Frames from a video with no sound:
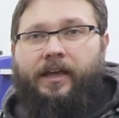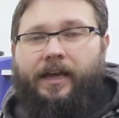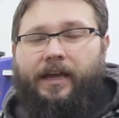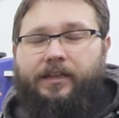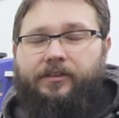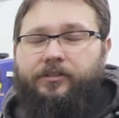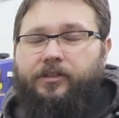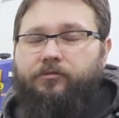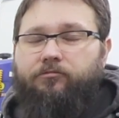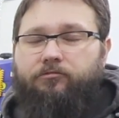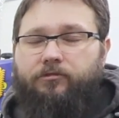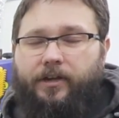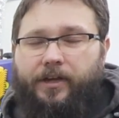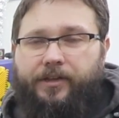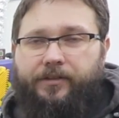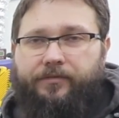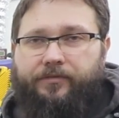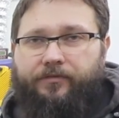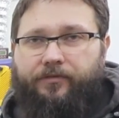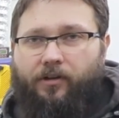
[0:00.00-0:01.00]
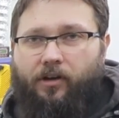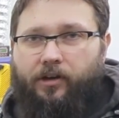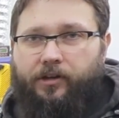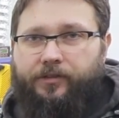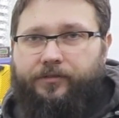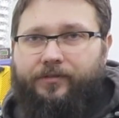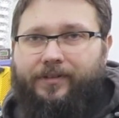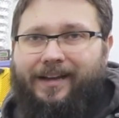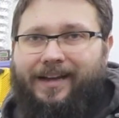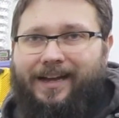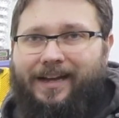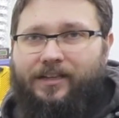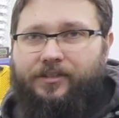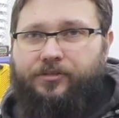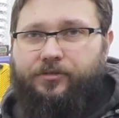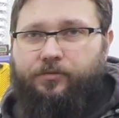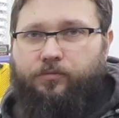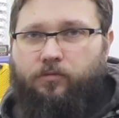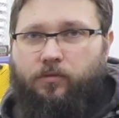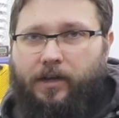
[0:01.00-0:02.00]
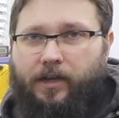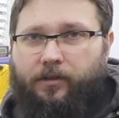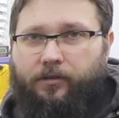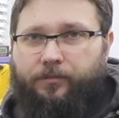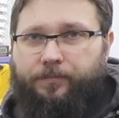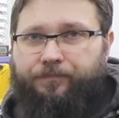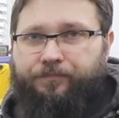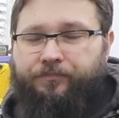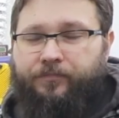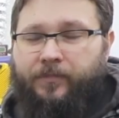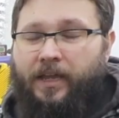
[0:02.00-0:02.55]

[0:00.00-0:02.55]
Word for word: and the Ray 5 as well.